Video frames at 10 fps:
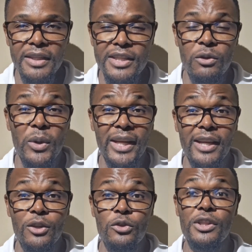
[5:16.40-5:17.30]
They still went
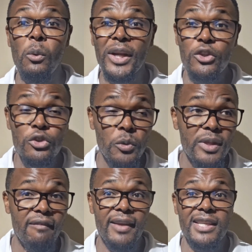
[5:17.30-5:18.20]
ahead and they wanted to do with
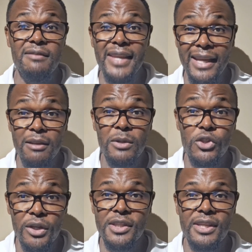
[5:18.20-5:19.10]
the VAT. If they had the
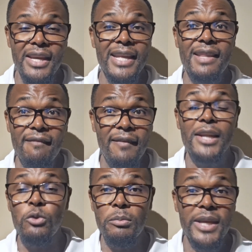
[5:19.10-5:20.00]
majority, the
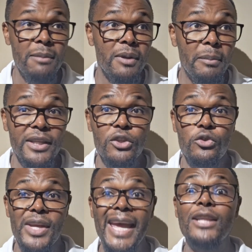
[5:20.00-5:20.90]
VAT will be implemented
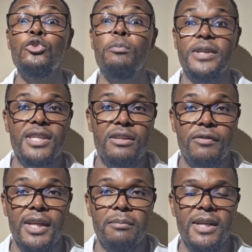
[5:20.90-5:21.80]
today at 2%
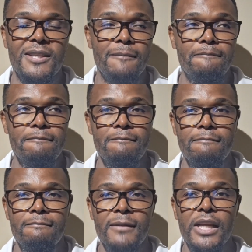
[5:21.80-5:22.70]
for that matter.
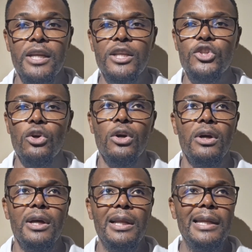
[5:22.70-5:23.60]
So
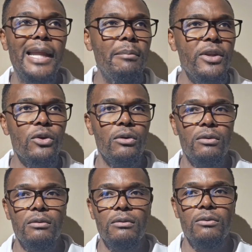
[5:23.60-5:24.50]
let me
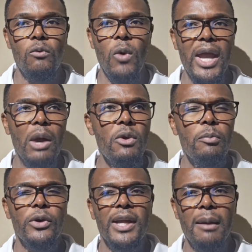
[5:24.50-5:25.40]
know, why are we
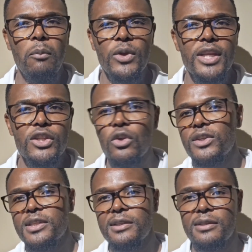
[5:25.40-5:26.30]
putting up with this
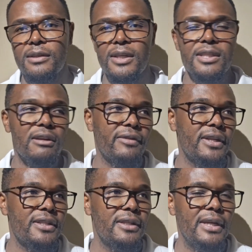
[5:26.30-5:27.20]
nonsense in South
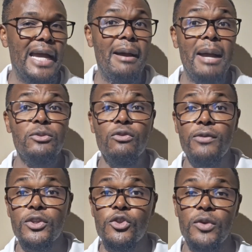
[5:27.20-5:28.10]
Africans? I'm so
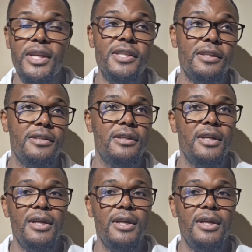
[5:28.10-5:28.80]
frustrated.